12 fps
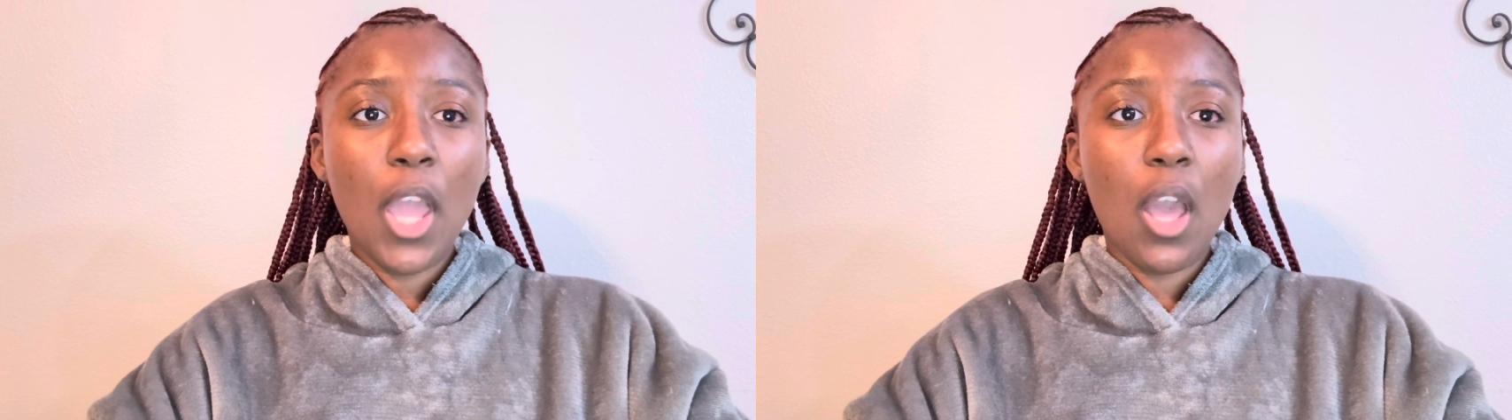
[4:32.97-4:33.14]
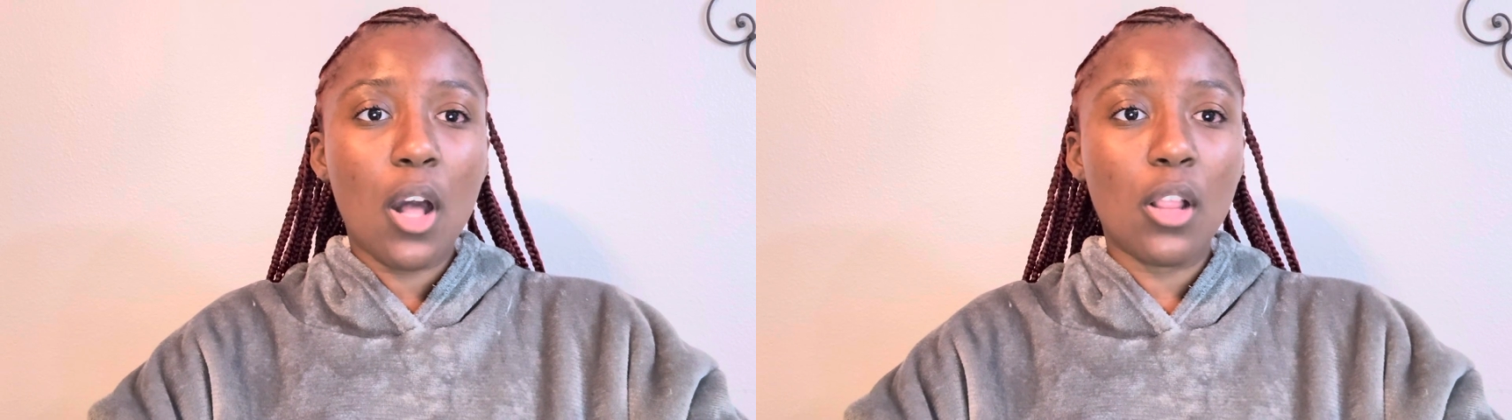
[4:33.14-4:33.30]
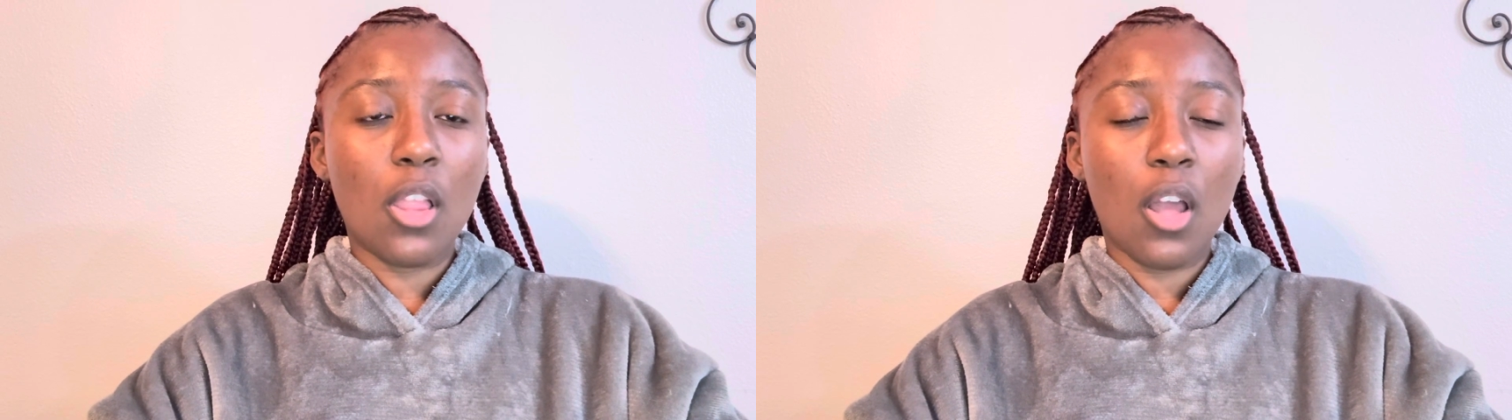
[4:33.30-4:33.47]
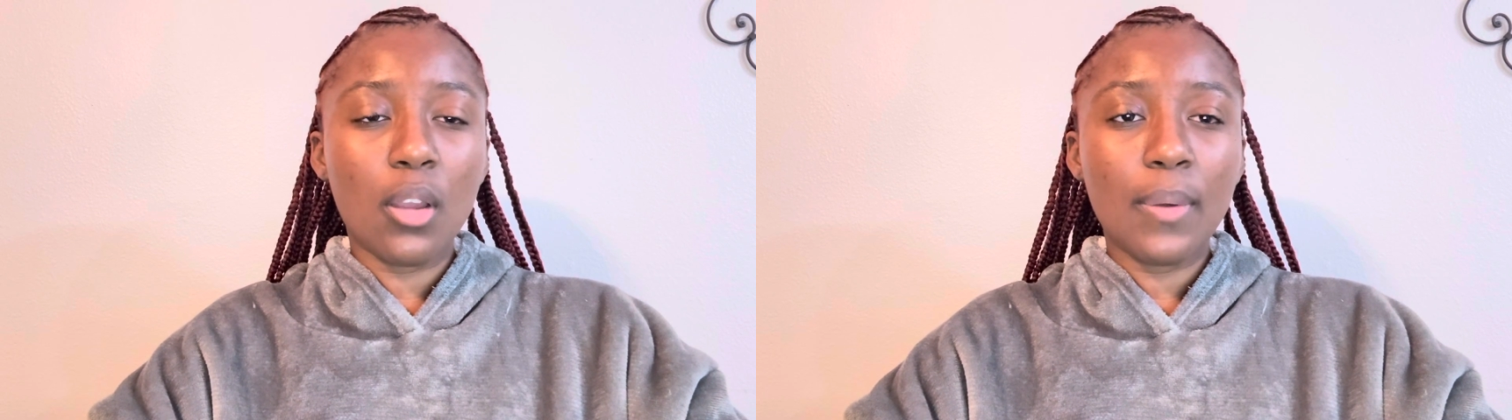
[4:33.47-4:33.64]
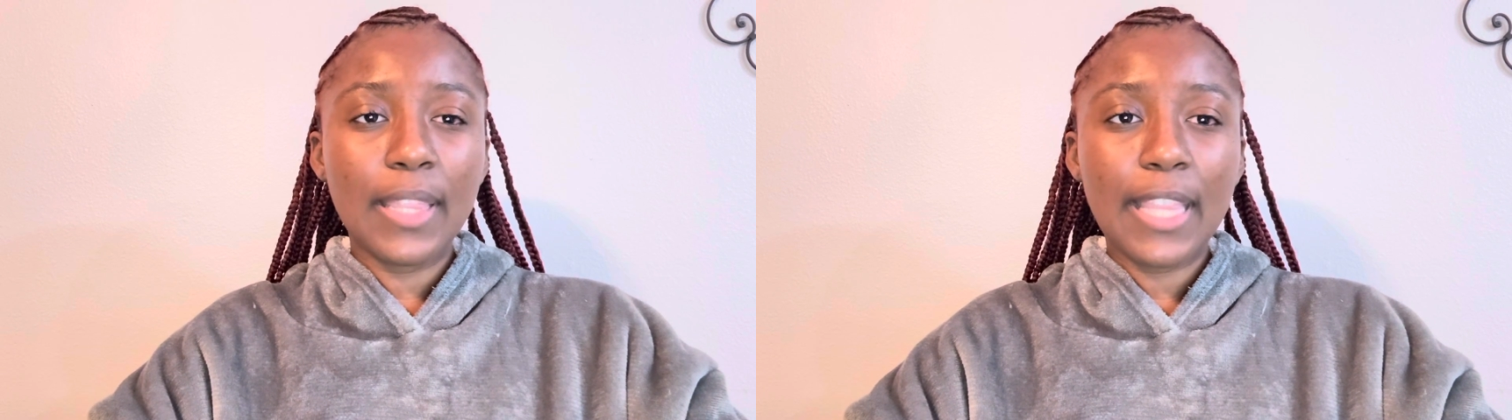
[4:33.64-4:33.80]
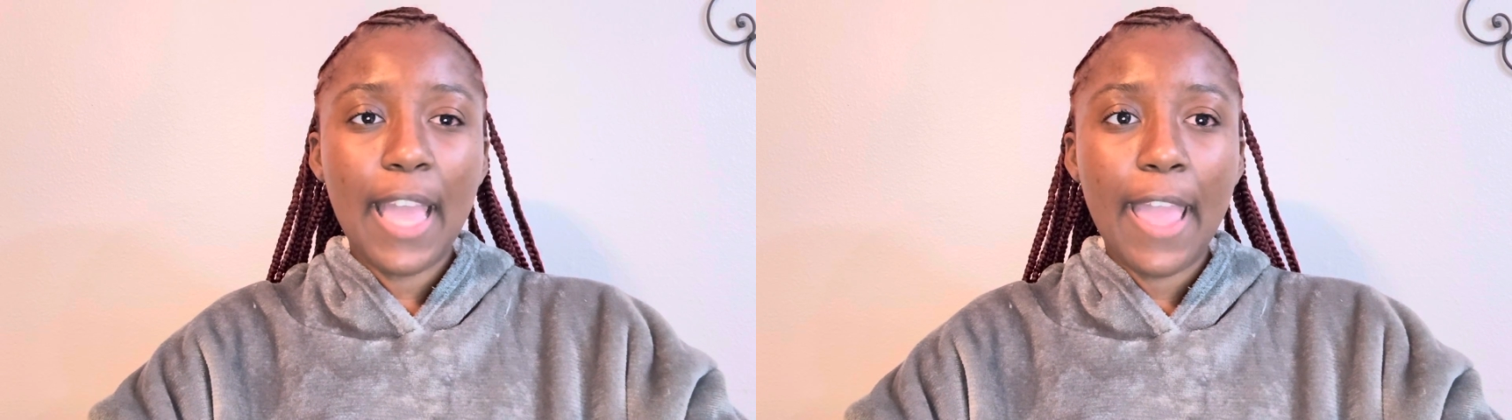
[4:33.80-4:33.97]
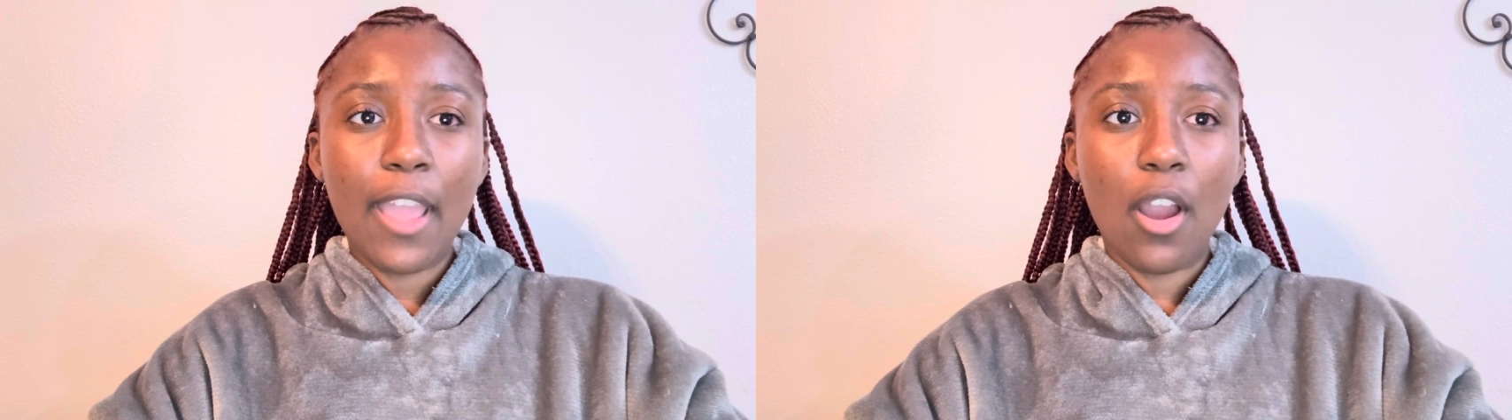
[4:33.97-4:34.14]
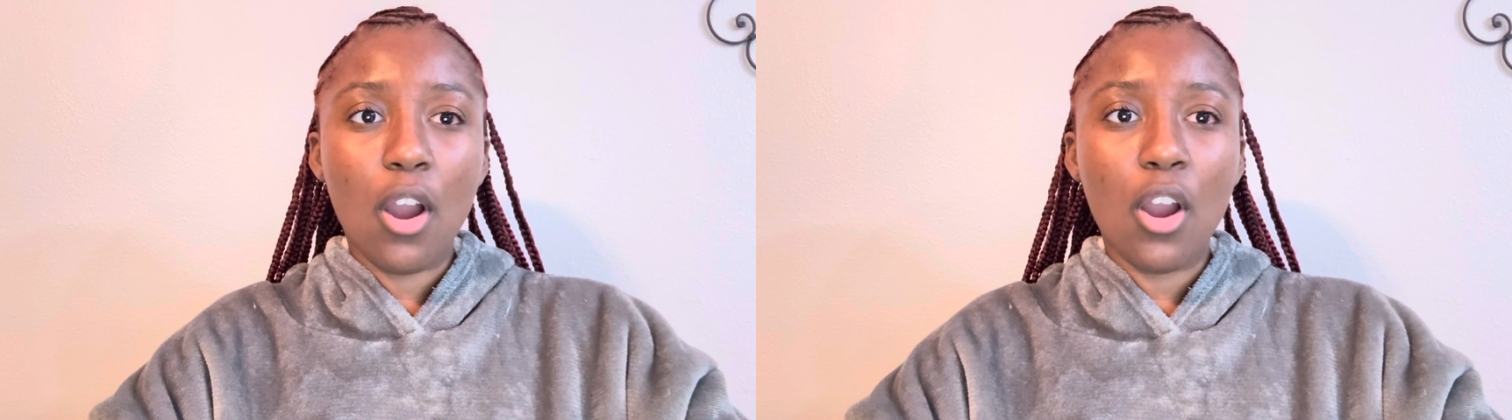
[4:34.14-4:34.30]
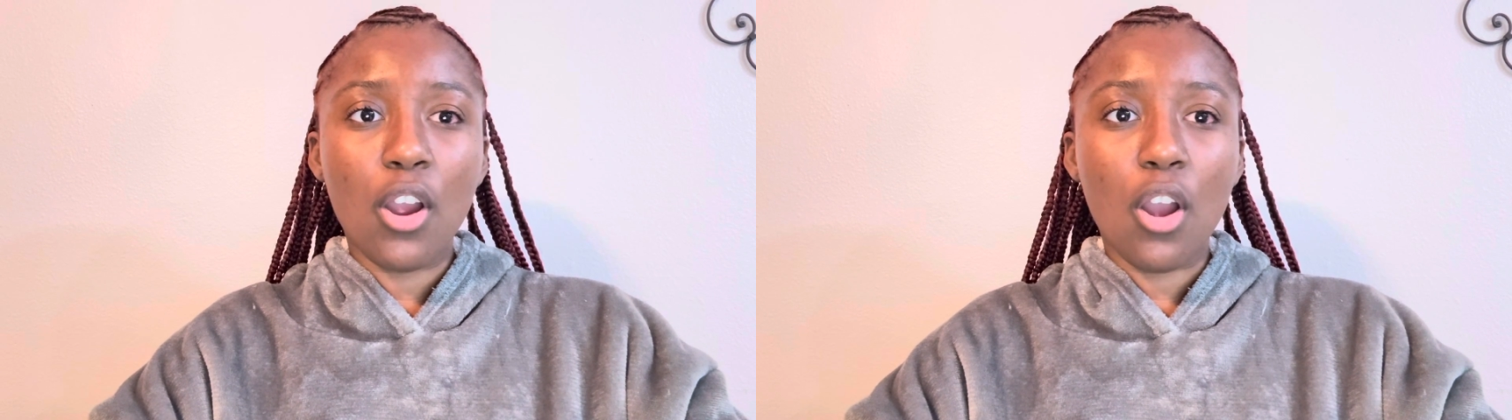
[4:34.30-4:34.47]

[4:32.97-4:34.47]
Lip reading: Along with that are